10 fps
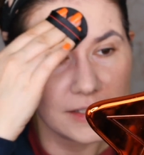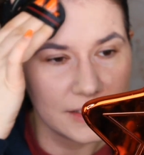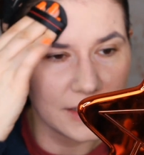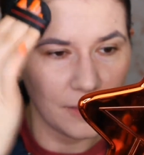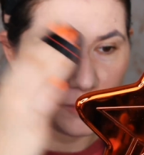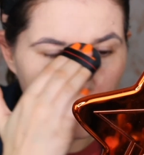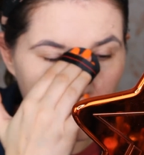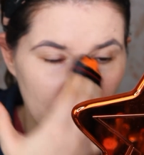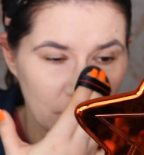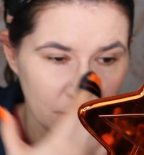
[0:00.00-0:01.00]
Some
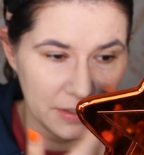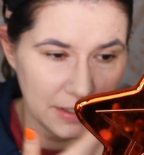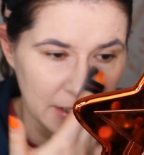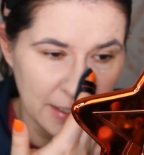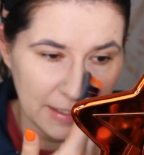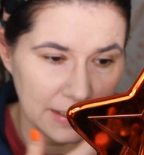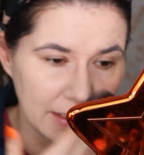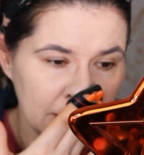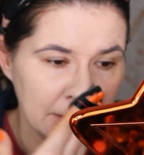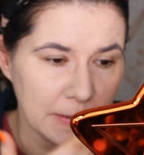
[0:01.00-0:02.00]
people really like
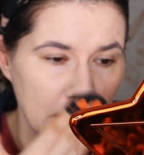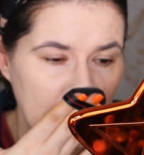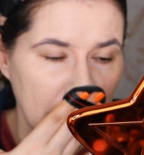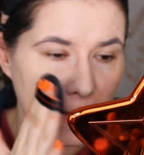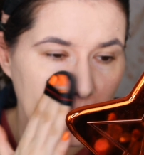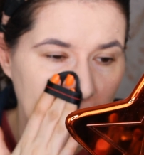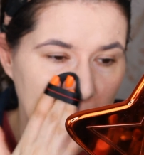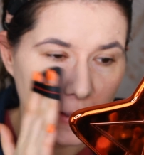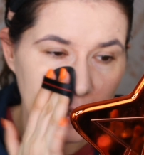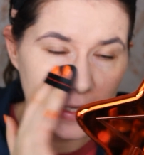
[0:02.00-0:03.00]
it.
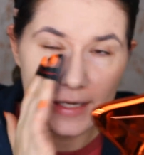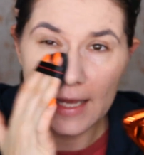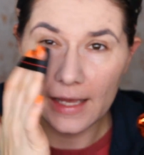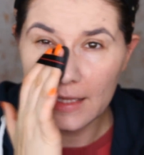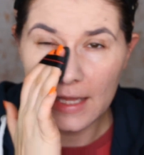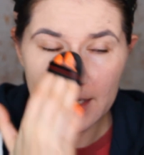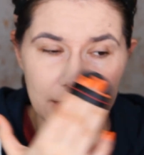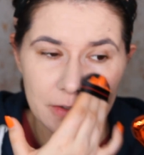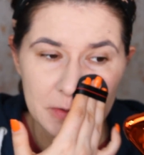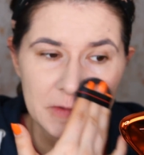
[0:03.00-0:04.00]
And I
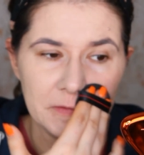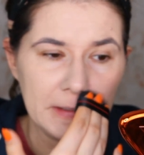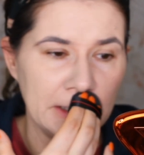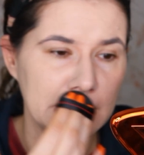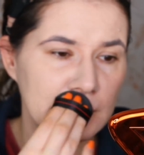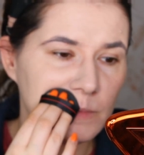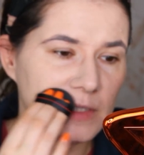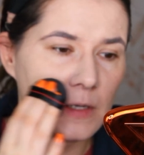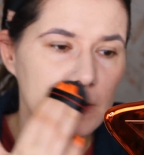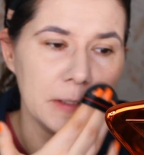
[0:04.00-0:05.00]
like cushion foundations
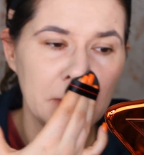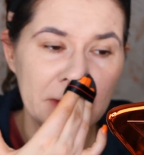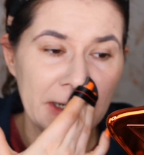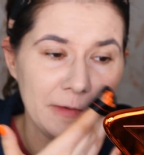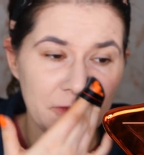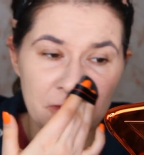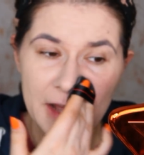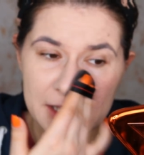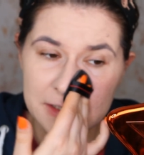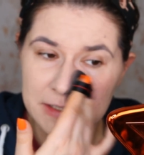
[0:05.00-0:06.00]
because they are really
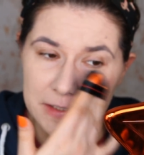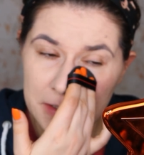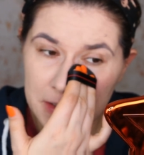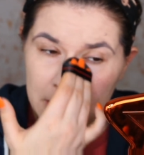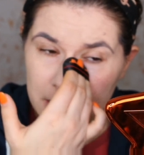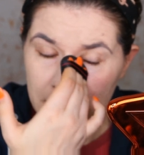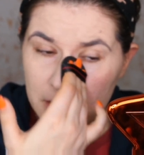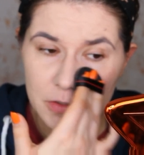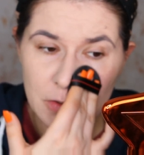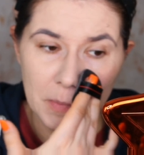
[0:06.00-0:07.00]
fast
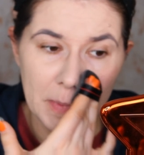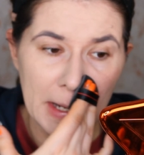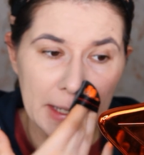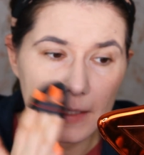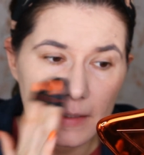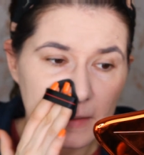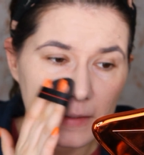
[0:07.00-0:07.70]
to apply.